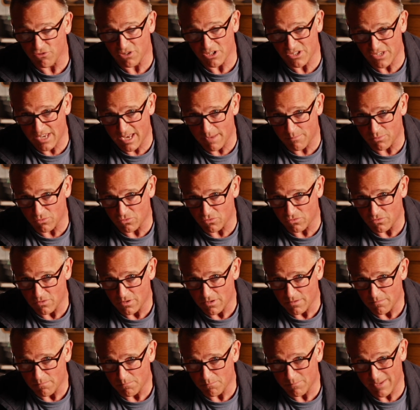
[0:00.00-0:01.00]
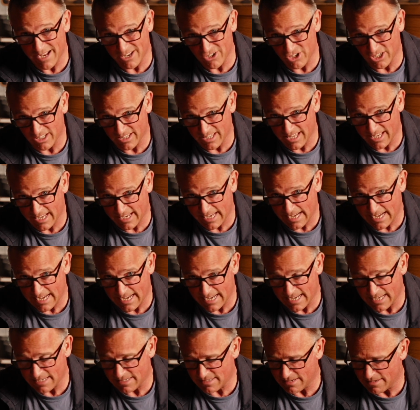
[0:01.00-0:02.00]
example, badging their
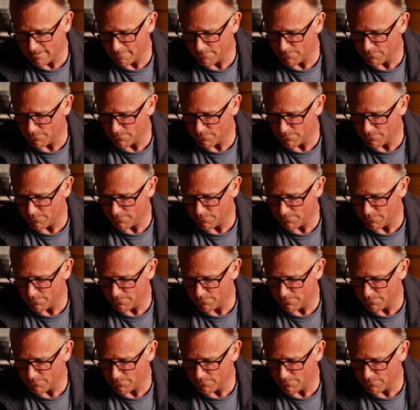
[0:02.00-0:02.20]
cars,